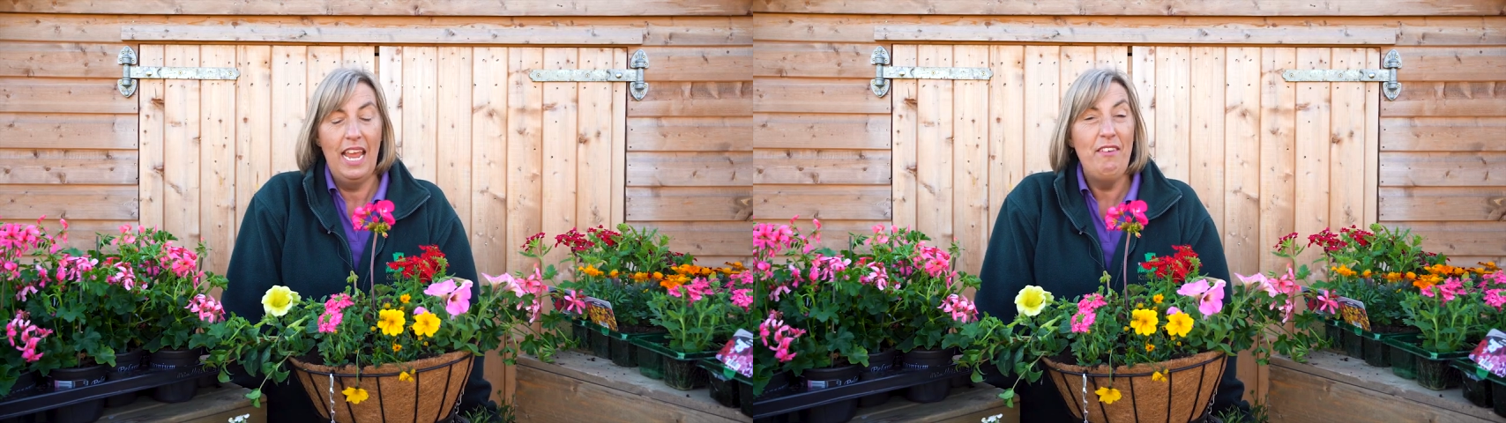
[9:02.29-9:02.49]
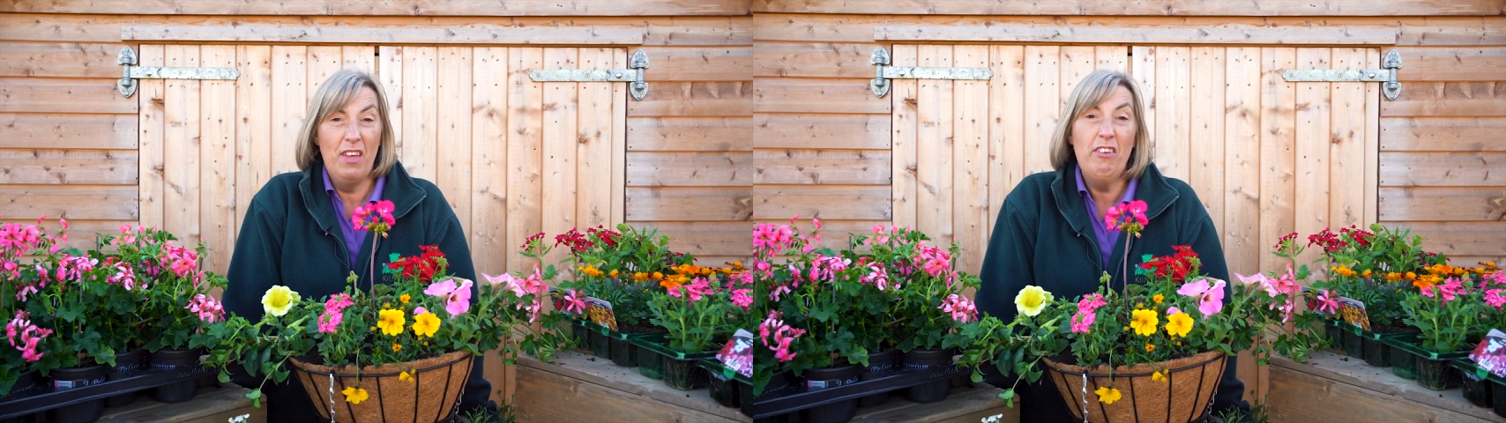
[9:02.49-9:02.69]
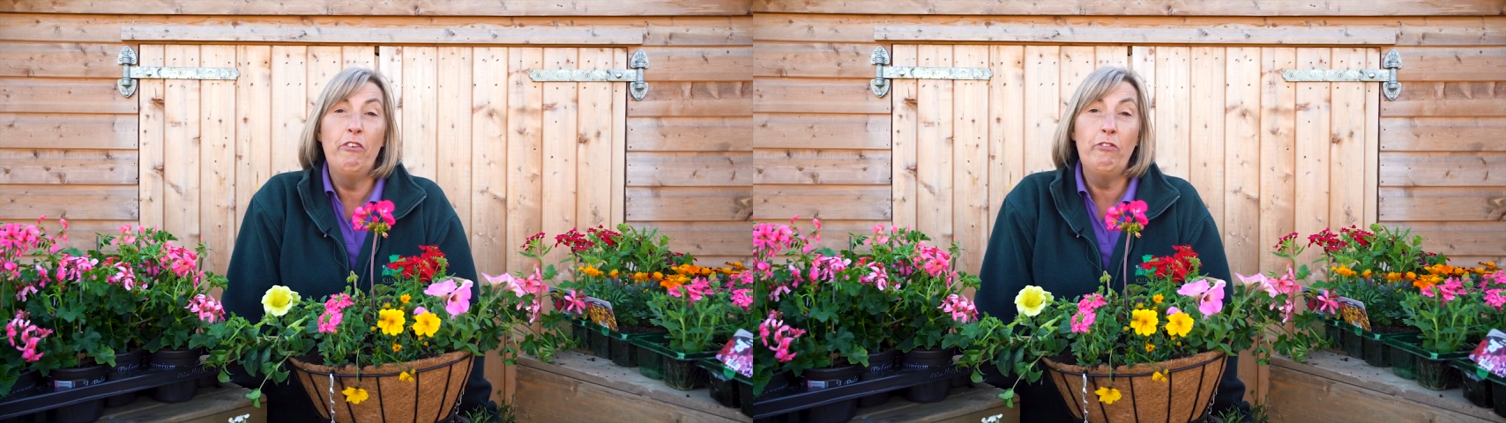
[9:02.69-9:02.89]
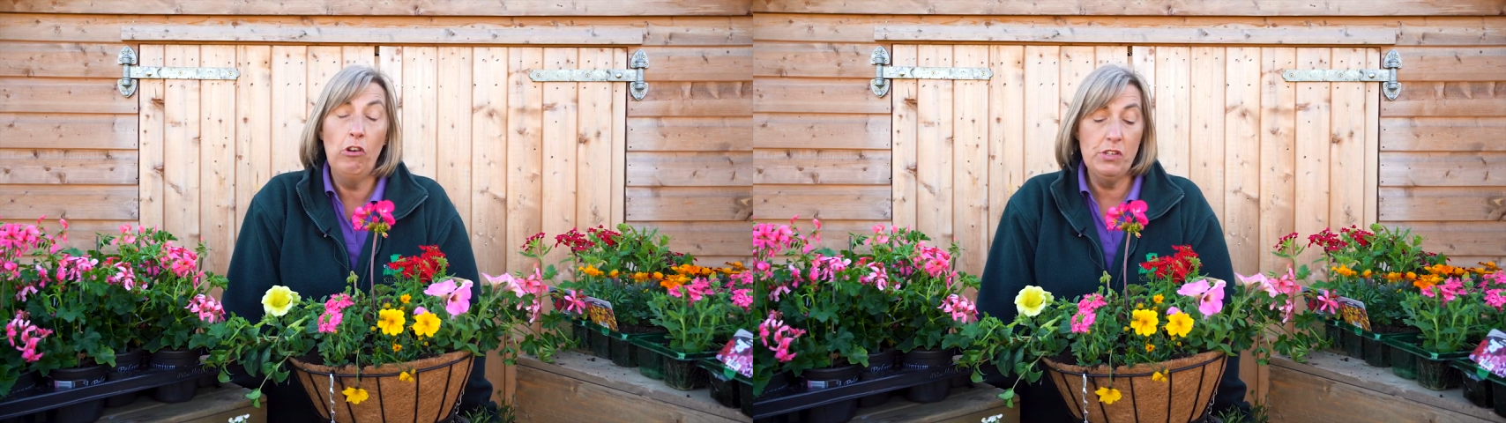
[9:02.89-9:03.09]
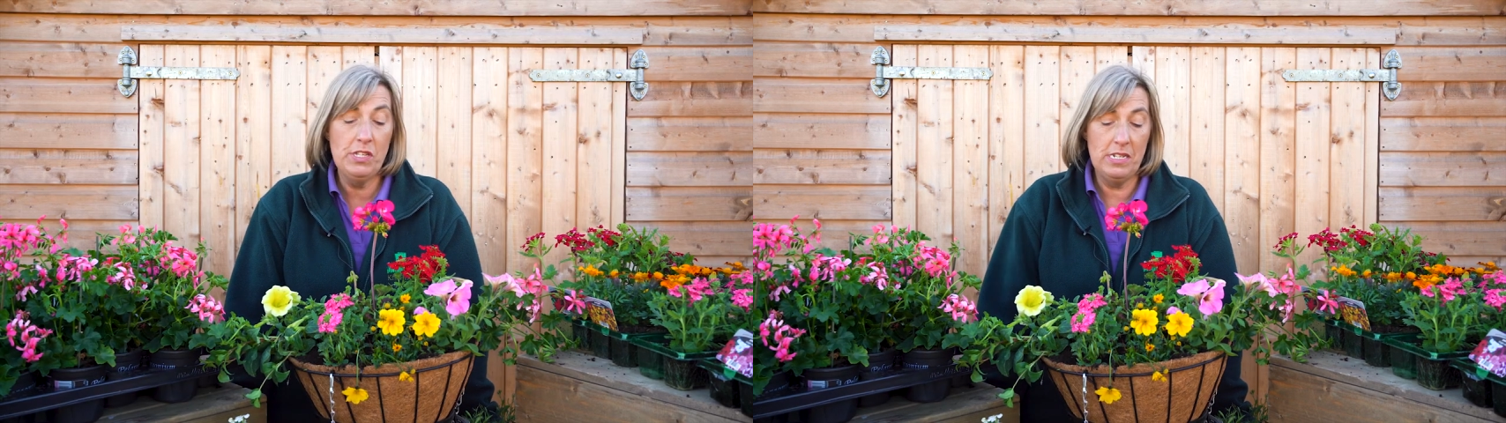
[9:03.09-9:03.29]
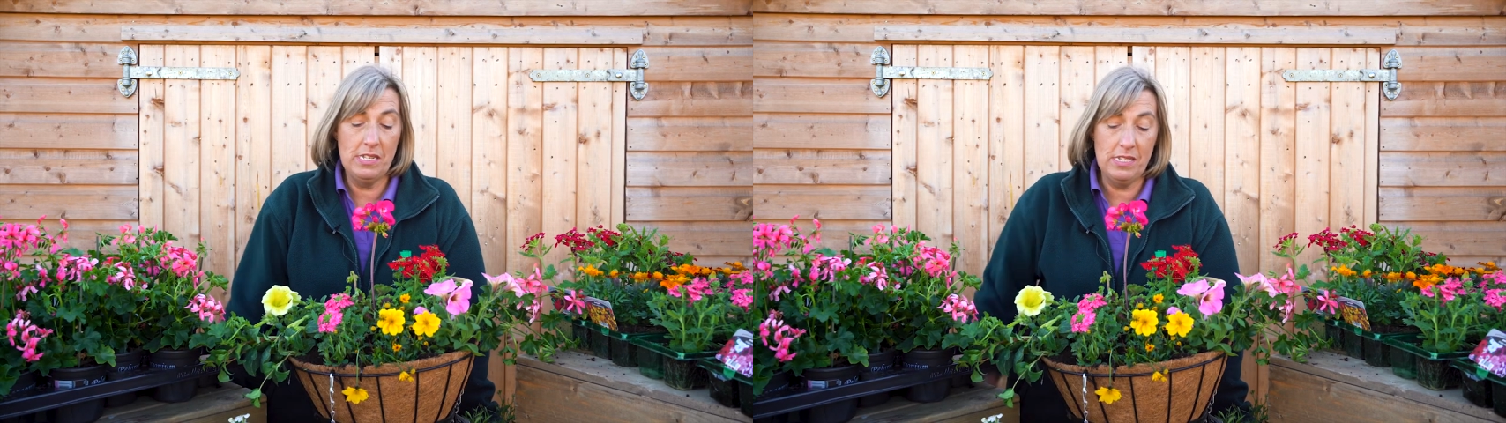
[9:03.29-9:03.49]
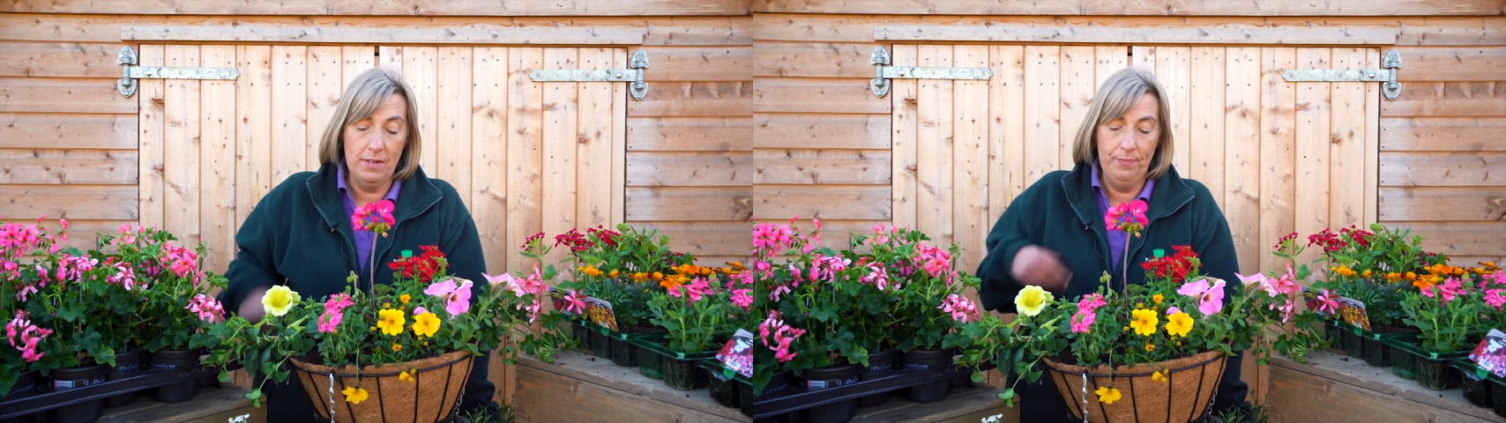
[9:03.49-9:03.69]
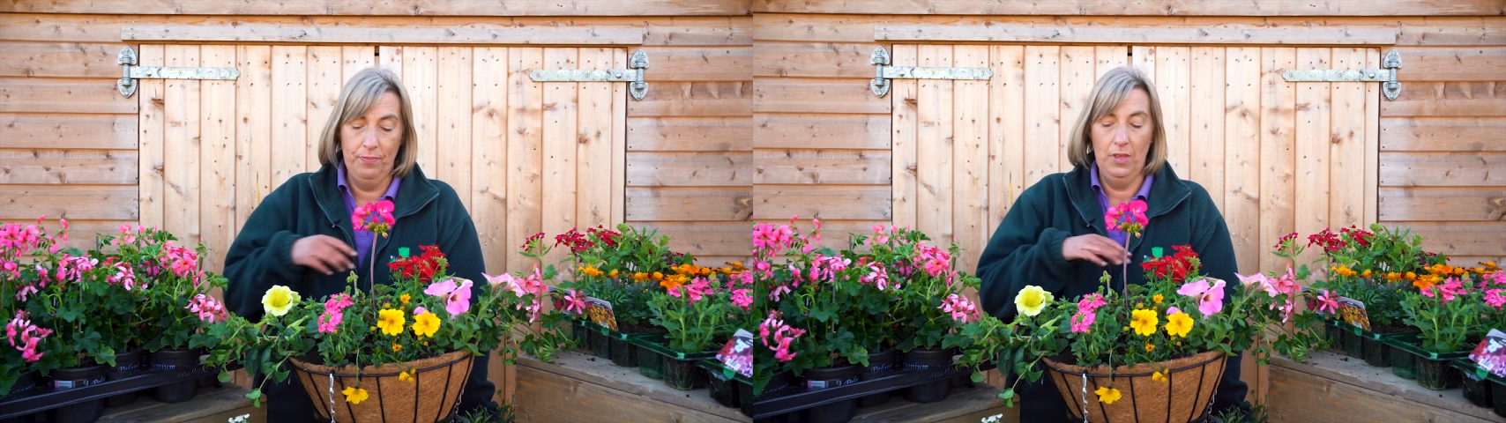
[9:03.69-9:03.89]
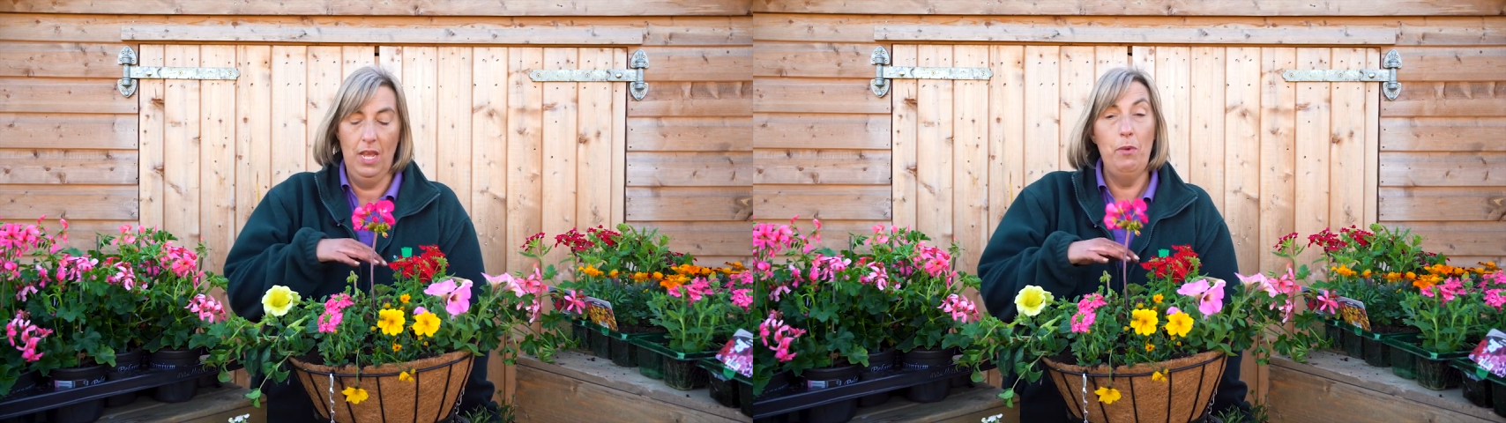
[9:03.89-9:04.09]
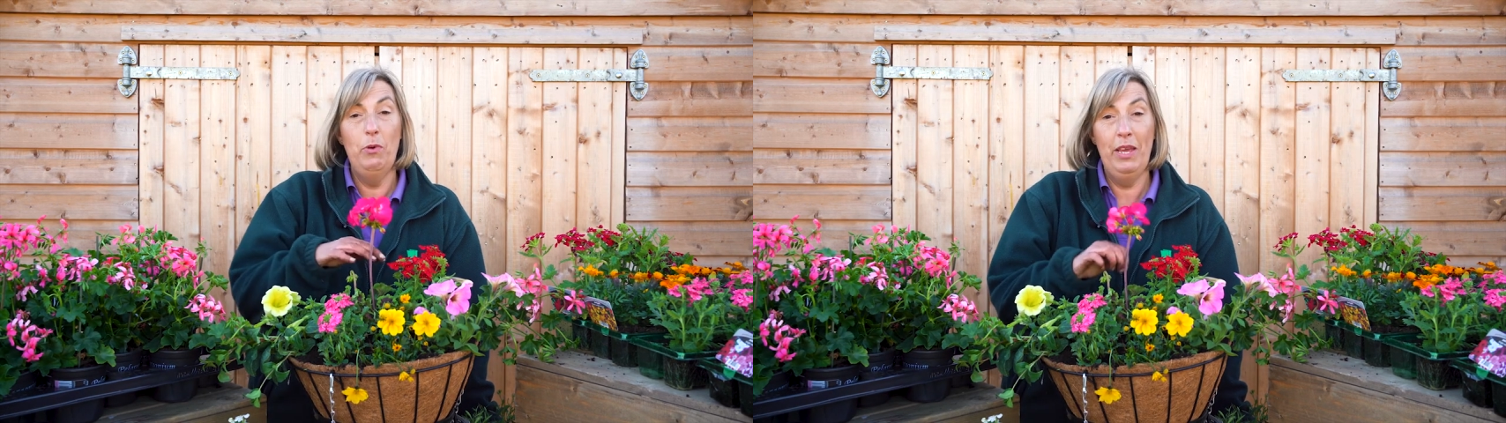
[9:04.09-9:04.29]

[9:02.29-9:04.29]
If there are frosts, it will